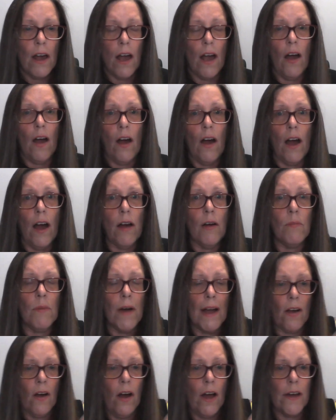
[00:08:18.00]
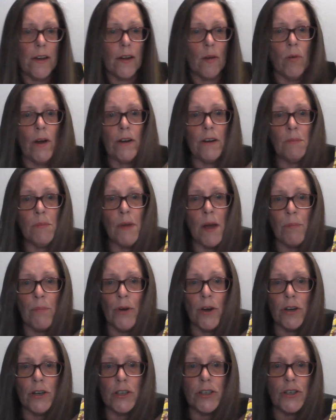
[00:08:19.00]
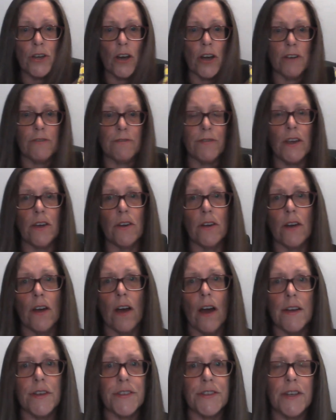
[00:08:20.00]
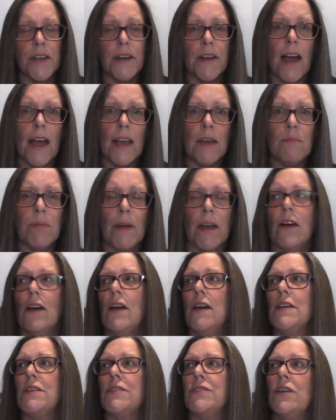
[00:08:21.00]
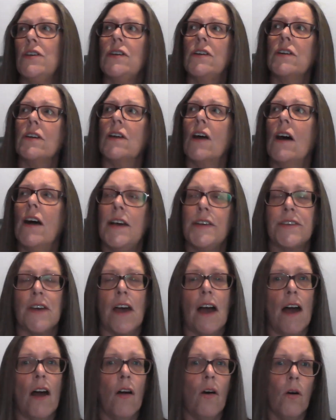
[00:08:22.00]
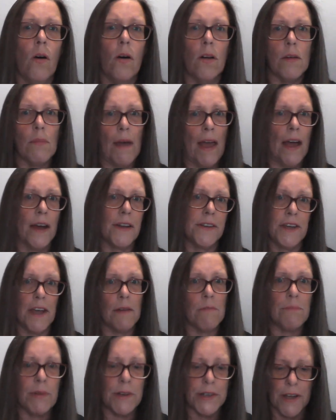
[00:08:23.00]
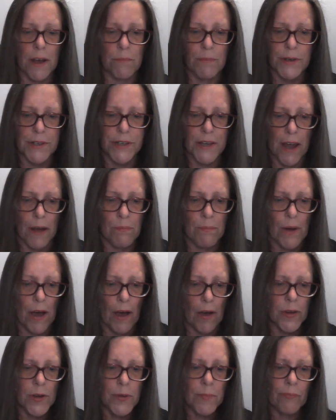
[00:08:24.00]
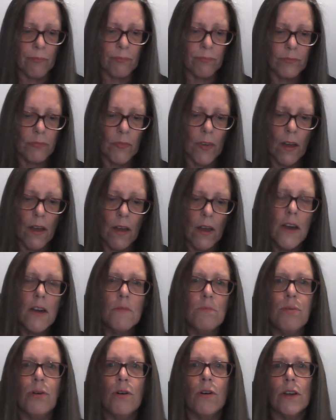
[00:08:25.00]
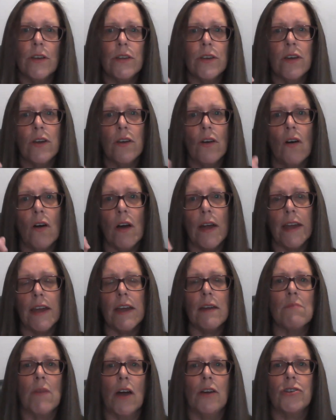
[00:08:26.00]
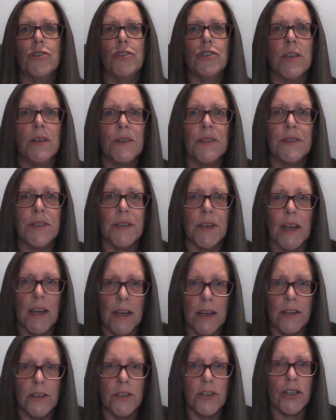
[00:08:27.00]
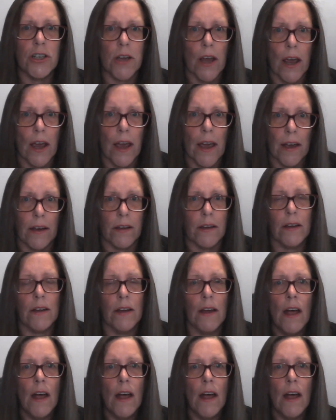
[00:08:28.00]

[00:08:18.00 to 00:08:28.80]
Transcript: oh my God, I'm wearing my bird shirt for you guys today because you guys are all about temper, temper, temper. Put your emotions in check.